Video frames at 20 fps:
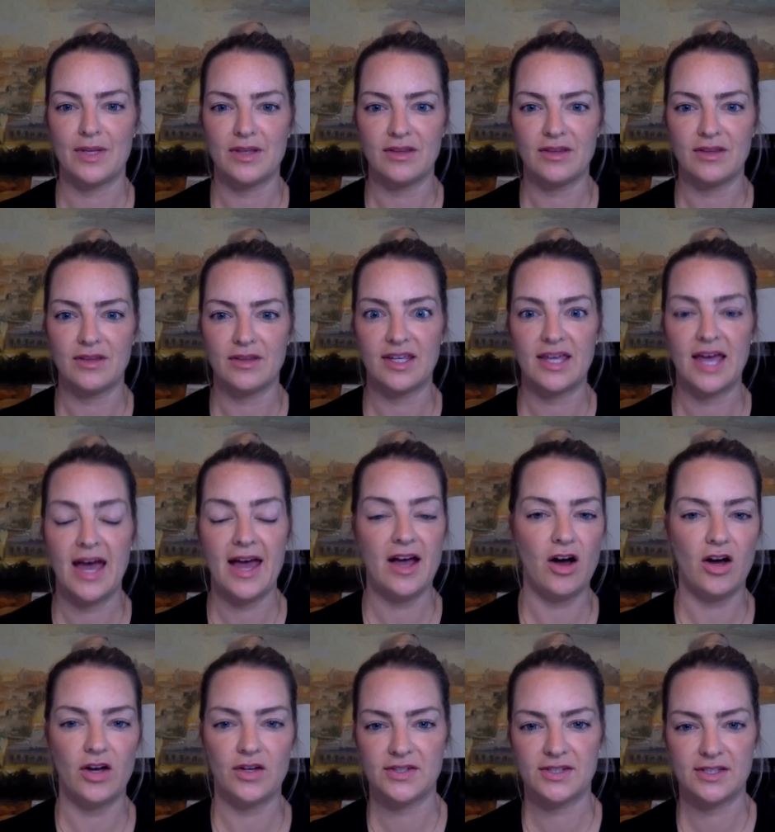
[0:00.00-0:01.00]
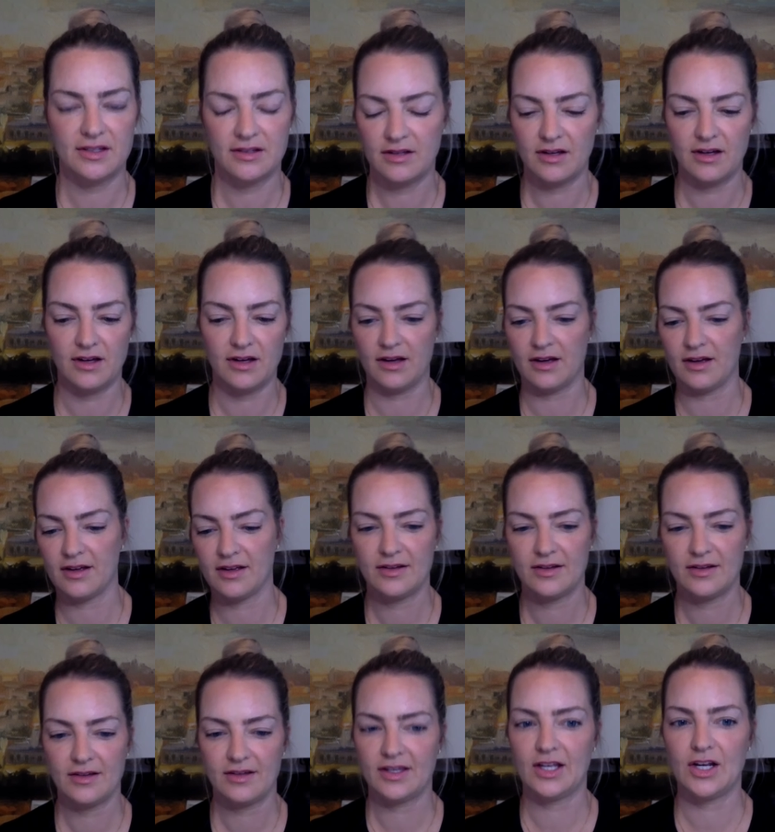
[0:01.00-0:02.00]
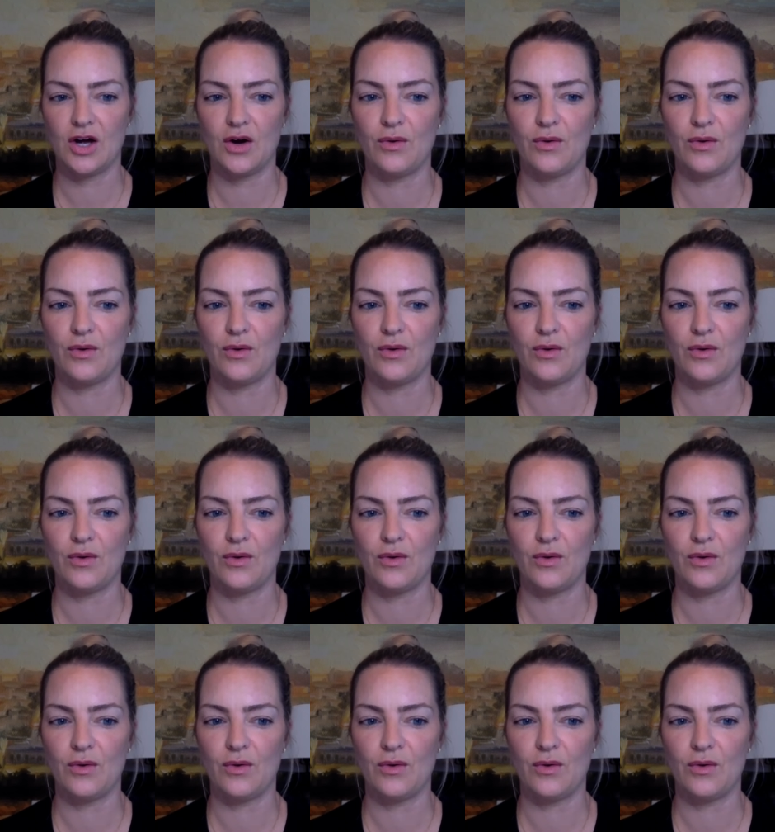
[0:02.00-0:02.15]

and the chaos, uh, you know,